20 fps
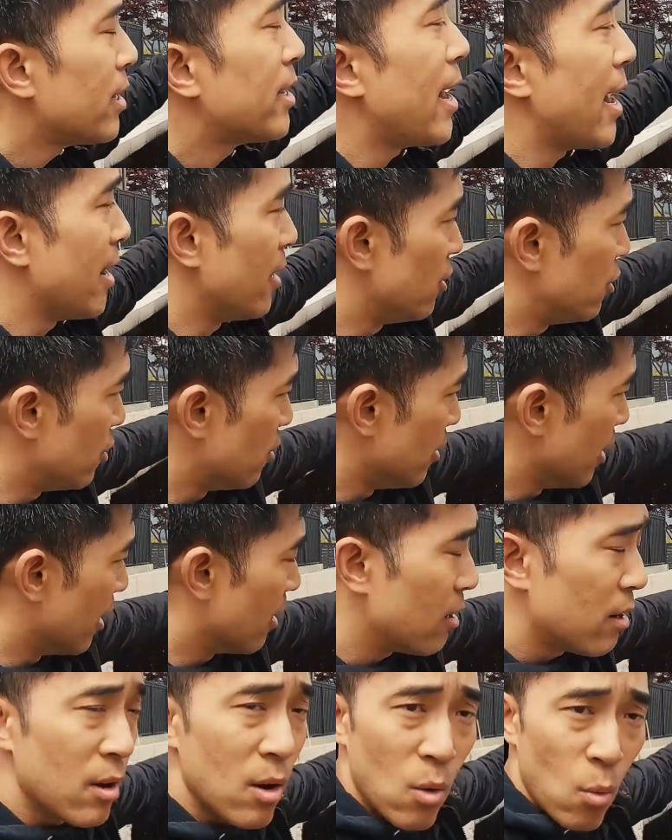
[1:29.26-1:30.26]
would get into
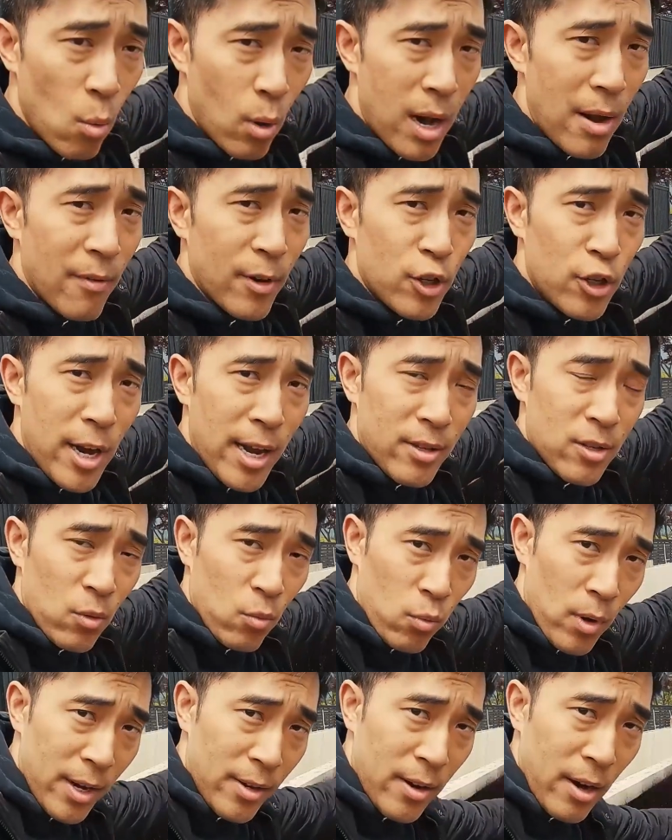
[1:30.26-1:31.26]
there would have a chance
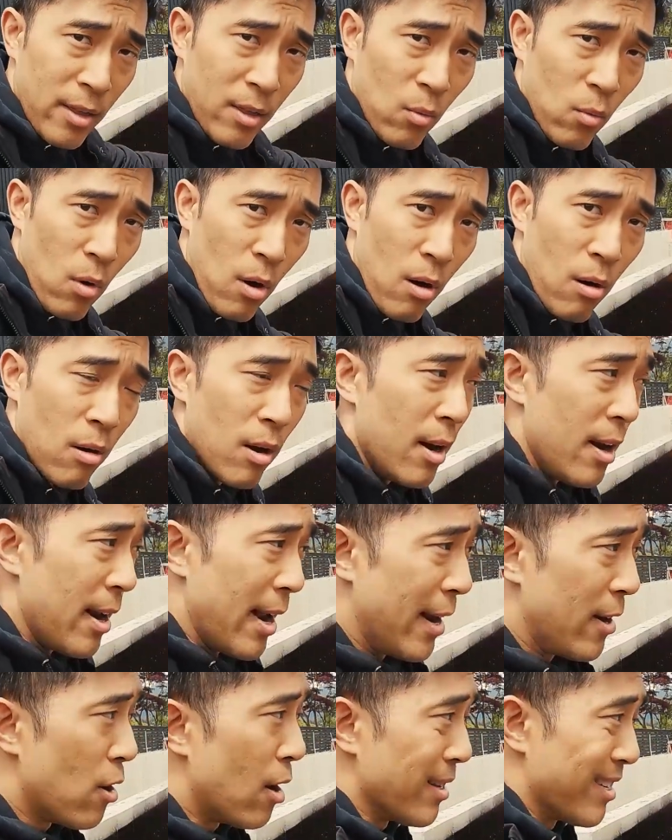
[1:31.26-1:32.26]
to run down the wall
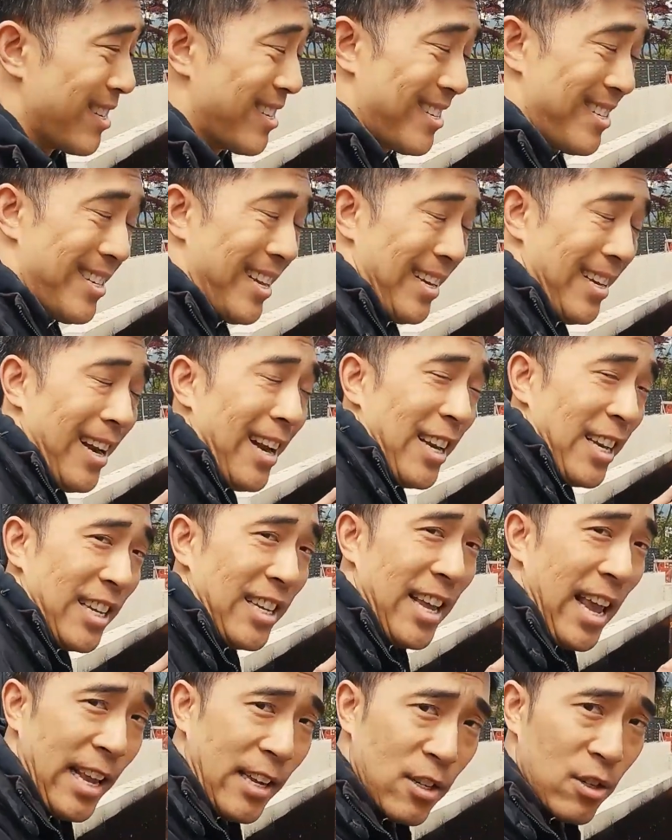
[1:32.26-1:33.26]
and not sit
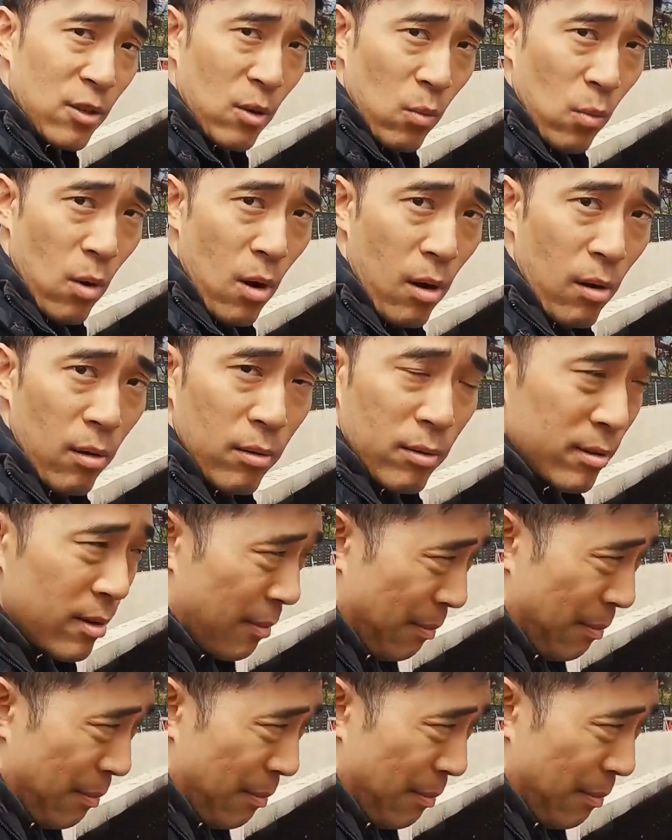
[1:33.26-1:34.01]
against the wall.